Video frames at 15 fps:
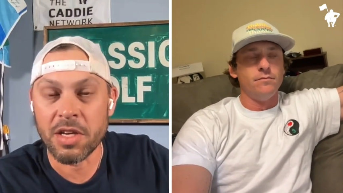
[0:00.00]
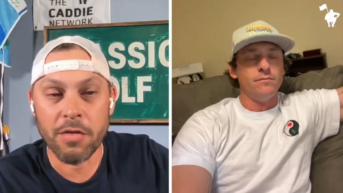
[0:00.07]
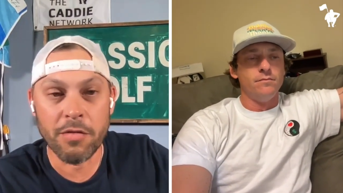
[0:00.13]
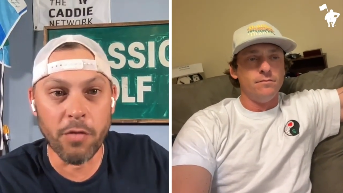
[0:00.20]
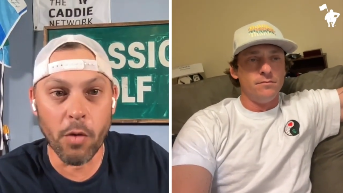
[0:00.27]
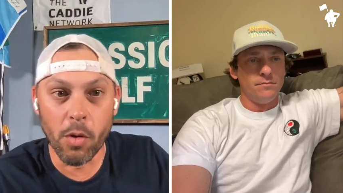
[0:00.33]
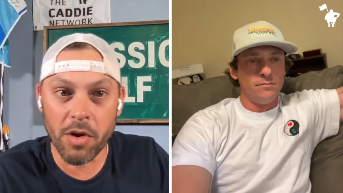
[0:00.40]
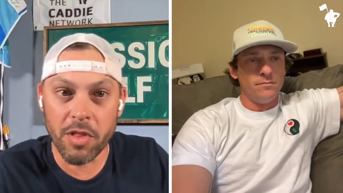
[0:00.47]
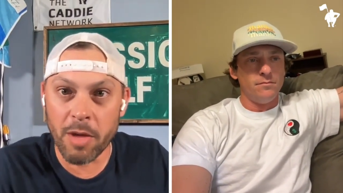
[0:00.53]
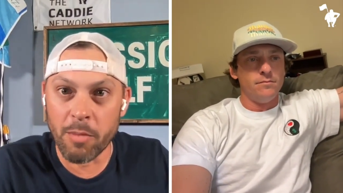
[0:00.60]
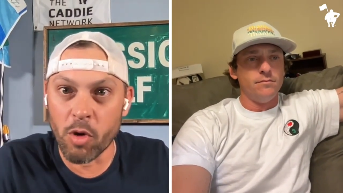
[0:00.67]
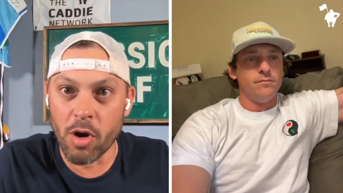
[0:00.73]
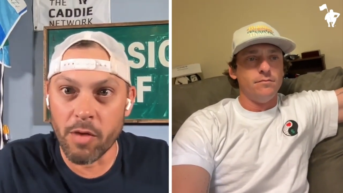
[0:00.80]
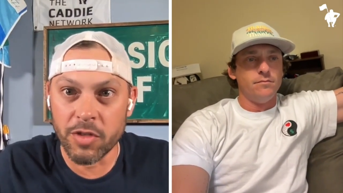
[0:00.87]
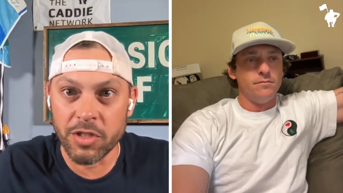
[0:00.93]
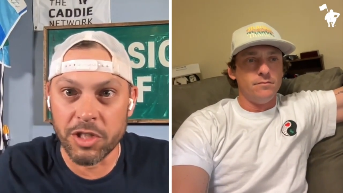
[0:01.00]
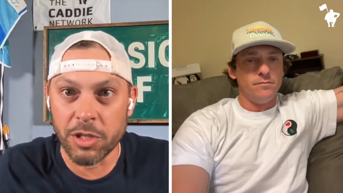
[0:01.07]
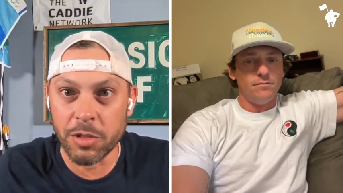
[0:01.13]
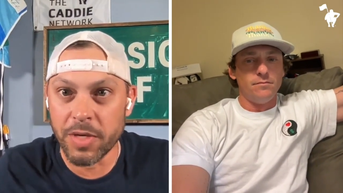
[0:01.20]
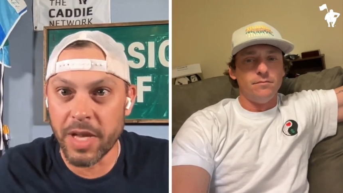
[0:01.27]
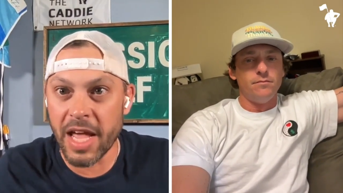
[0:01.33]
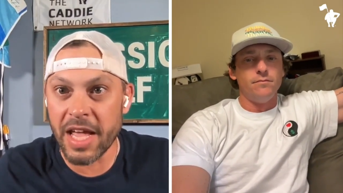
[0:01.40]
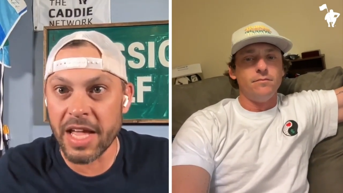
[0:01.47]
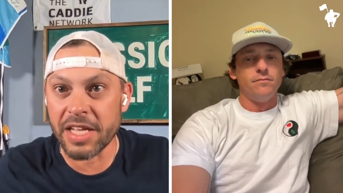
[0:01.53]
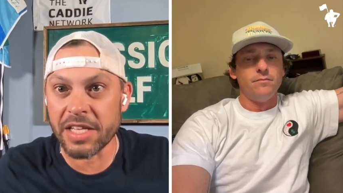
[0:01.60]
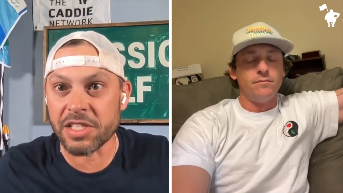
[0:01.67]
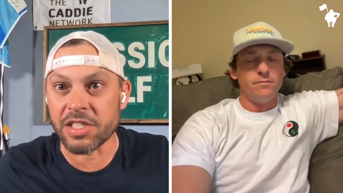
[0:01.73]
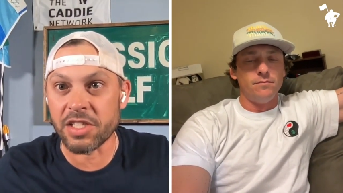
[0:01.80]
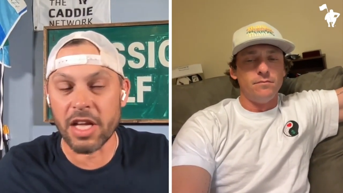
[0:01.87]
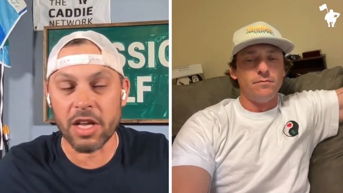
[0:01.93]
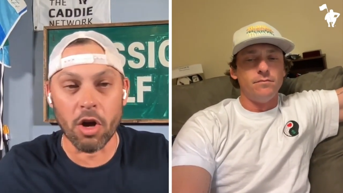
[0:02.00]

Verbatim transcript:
Speaker 1: Four of them were over two days. You